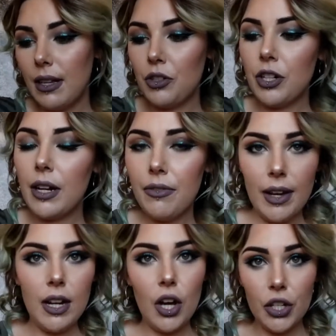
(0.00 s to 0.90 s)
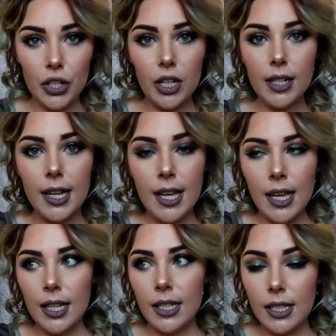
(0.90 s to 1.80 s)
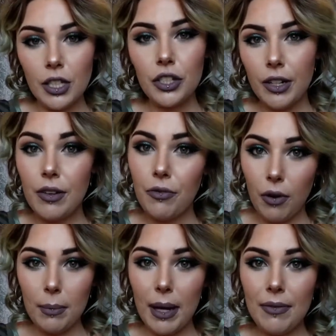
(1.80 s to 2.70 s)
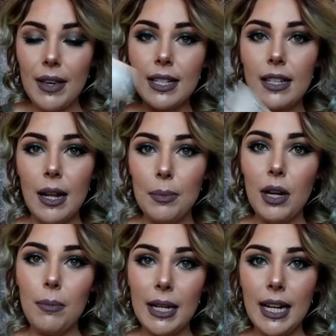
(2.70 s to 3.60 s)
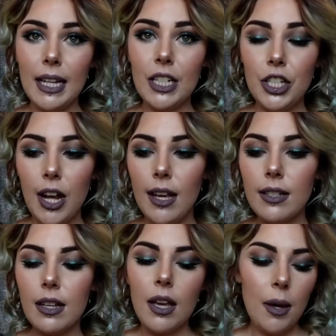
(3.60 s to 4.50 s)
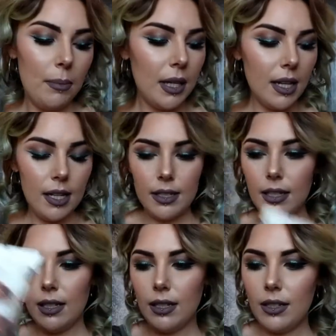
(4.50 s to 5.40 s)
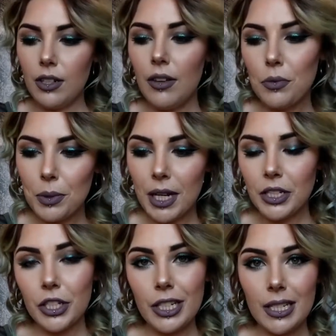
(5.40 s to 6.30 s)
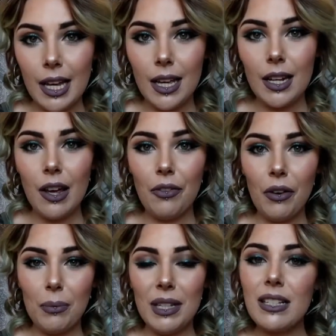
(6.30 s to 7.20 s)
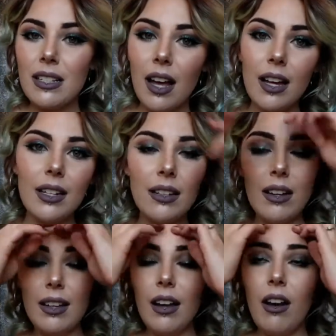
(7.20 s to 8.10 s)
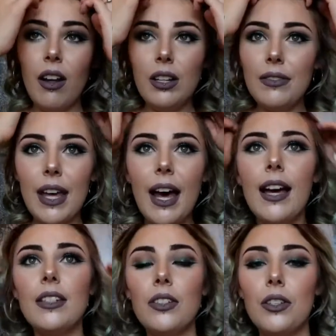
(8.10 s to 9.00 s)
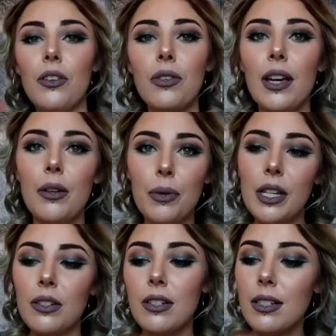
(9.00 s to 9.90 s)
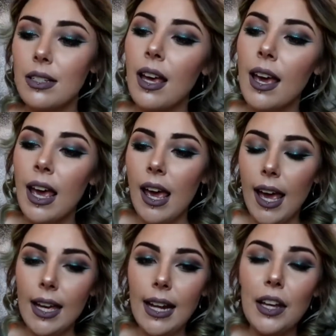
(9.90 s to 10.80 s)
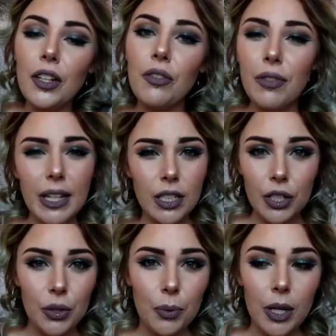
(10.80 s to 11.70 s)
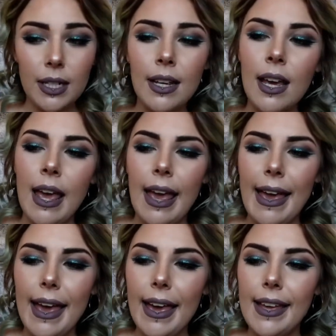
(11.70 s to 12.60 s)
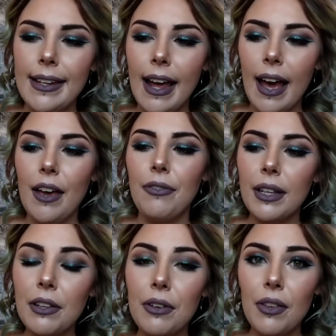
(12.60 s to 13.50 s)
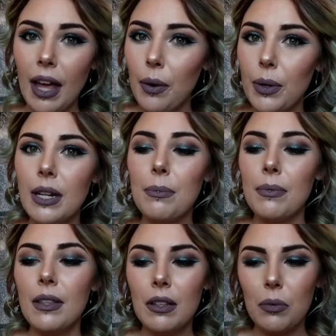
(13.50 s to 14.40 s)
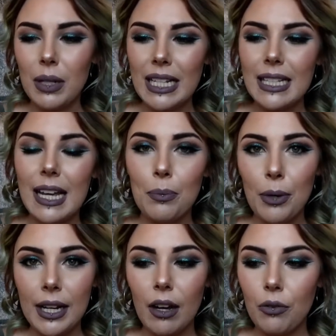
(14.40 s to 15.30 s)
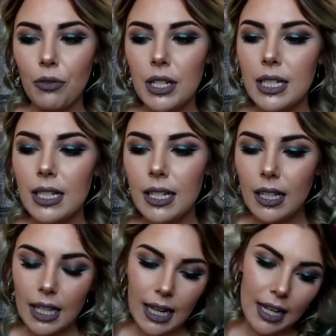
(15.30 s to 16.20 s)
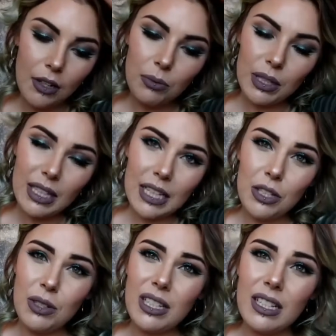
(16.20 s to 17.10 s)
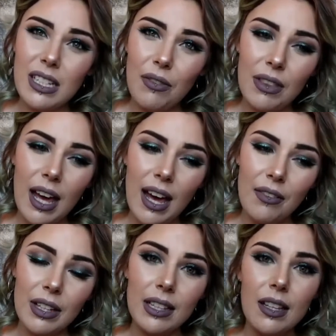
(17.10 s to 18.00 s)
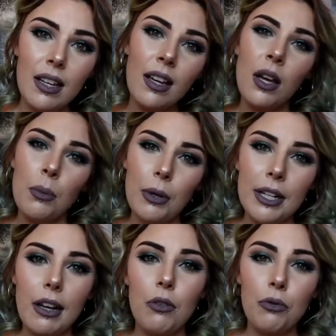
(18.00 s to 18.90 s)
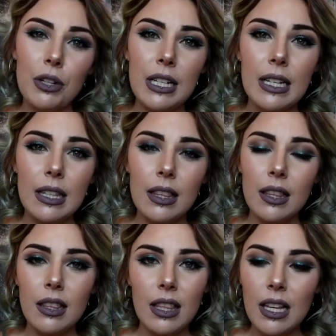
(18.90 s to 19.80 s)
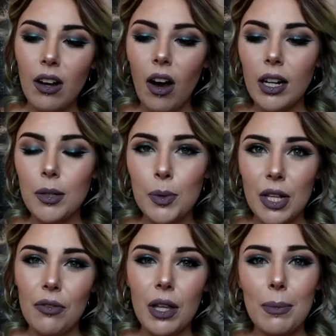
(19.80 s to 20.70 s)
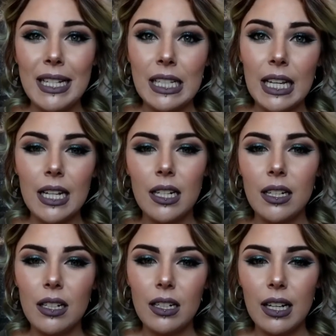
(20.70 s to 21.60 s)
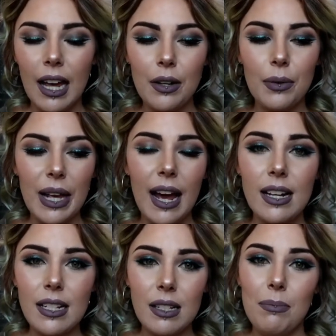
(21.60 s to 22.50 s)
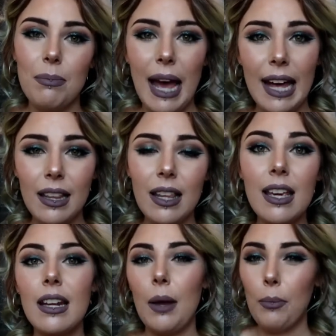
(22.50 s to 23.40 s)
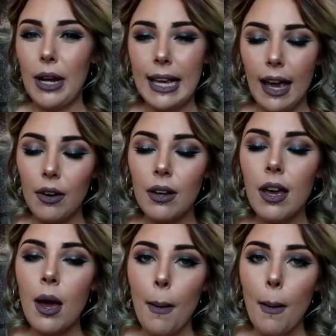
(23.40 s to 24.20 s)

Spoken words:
I was trying to find a good sunscreen for my face, and I put on my neck and chest, because you know, you have to protect your skin from the sun and all of that, so you don't get wrinkles, and I couldn't find a good one, and I finally found that one. And when it said breakout free, see, like, I don't really like using the stuff that have like the breakout free thing on them, because I feel like my skin kind of reacts badly and I break out.